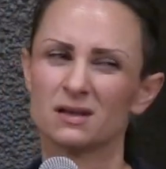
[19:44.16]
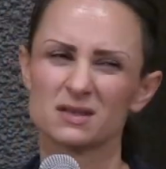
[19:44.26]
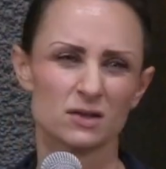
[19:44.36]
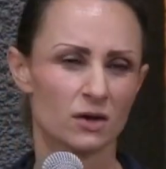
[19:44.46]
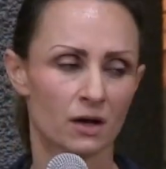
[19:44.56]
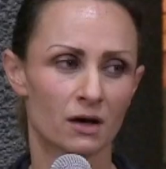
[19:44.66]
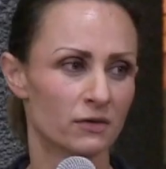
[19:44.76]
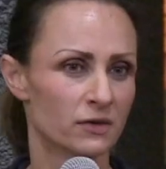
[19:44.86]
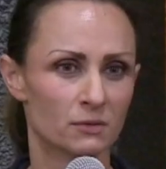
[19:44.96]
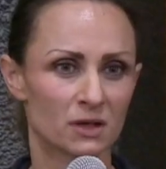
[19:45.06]
It's not a
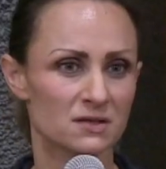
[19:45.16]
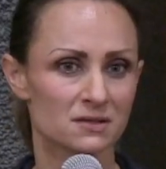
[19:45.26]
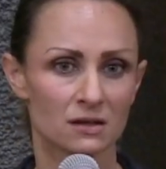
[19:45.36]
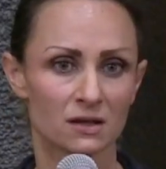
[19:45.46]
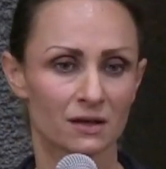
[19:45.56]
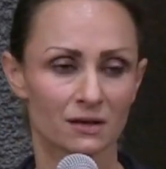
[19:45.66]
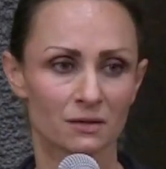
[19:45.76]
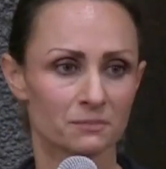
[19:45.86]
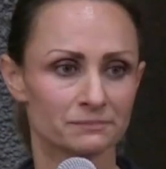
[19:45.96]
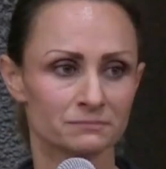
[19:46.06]
healthy way to see the
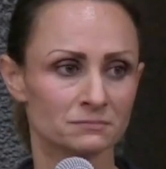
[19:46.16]
kingdom.